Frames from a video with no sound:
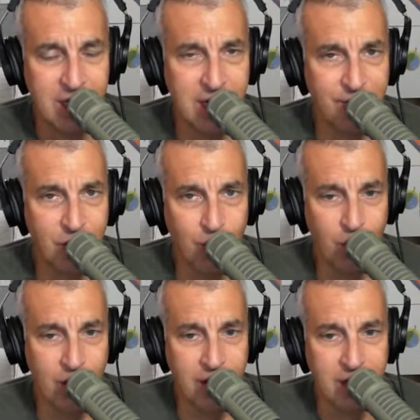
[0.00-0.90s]
If you
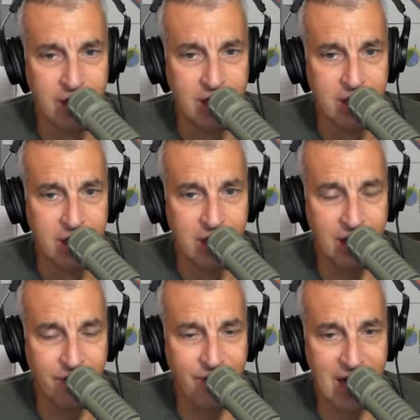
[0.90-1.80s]
would,
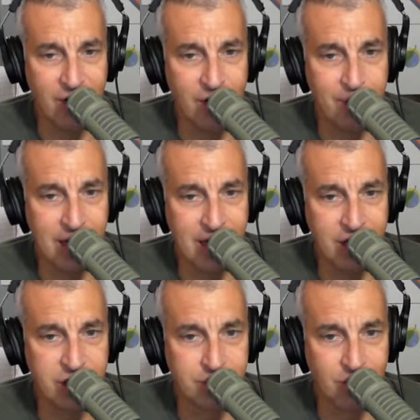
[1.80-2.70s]
follow the
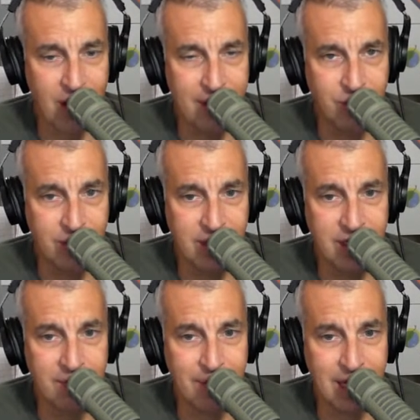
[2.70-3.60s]
page, subscribe to it,
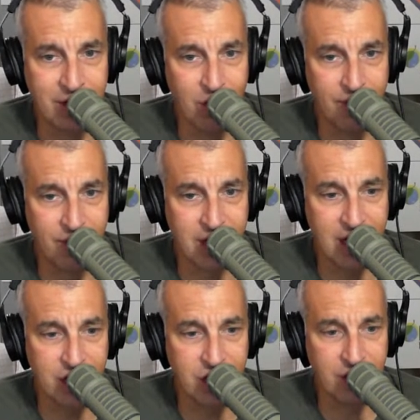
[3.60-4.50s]
hit the bell
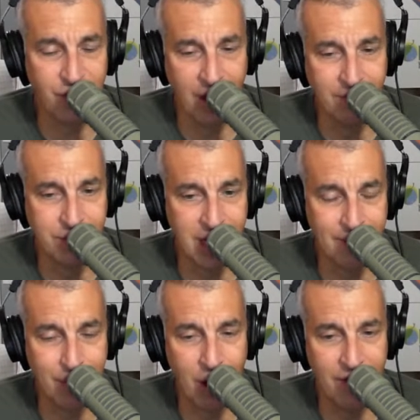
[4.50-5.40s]
notification, thumbs
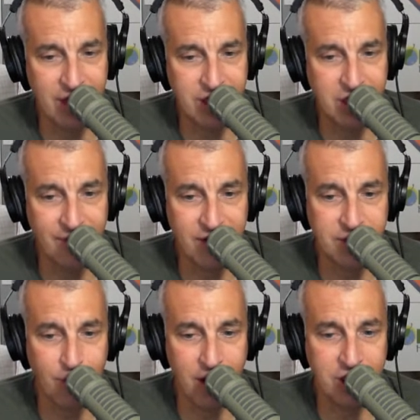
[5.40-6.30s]
up, all that stuff. It's
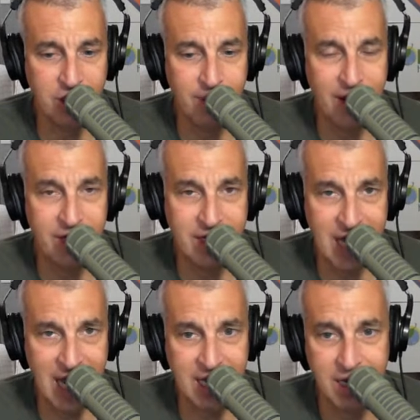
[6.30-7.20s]
brought to you by The
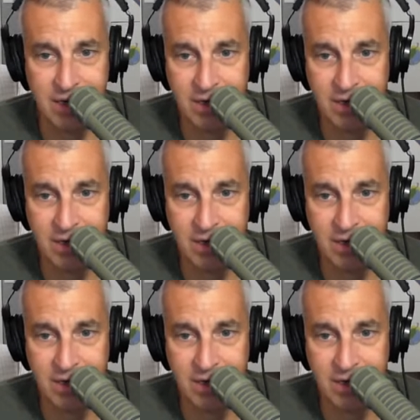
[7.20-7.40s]
Tank.